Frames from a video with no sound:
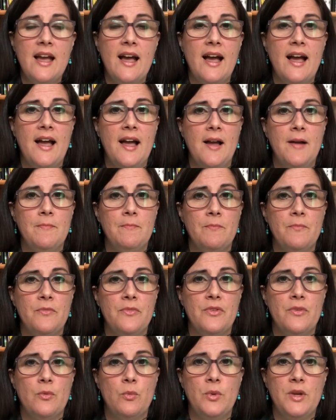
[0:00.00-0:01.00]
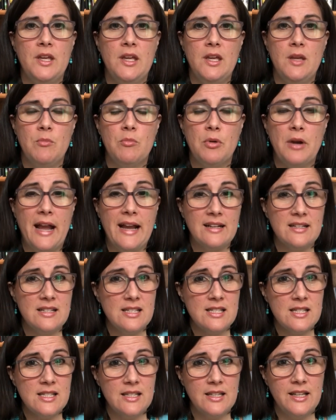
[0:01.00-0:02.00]
Um, we
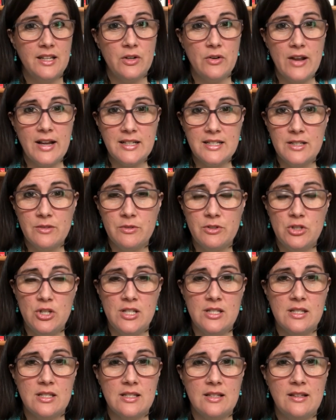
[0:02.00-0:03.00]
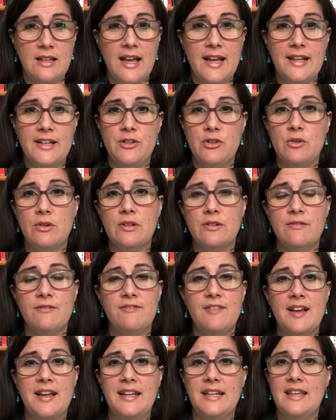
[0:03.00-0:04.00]
practice interacting with Jesus a lot, and you can
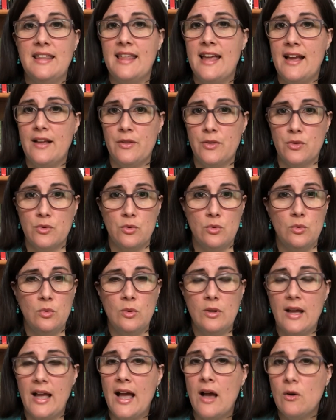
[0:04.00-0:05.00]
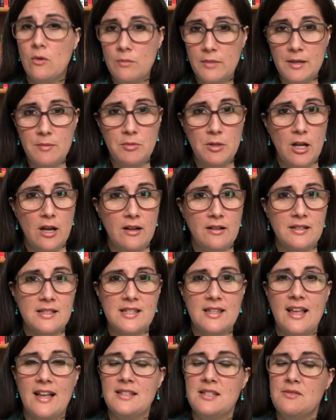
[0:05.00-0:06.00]
find that throughout my blogs,
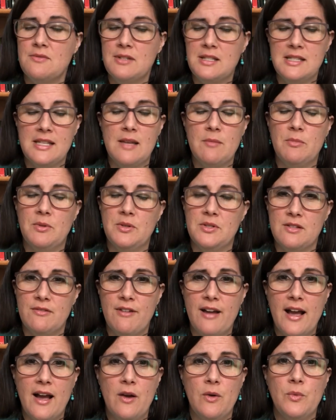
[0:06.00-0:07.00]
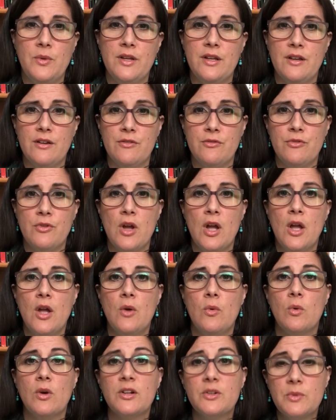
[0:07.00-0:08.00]
lots of examples of how we have
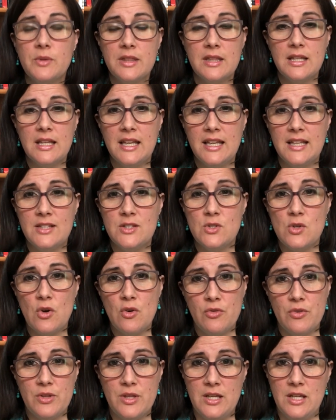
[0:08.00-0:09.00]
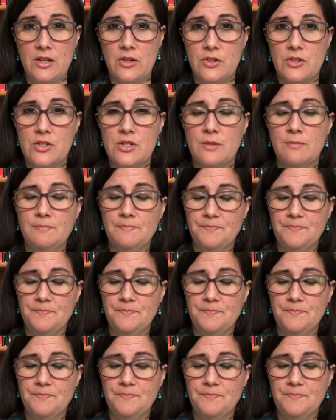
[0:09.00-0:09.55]
worked with the kids over the years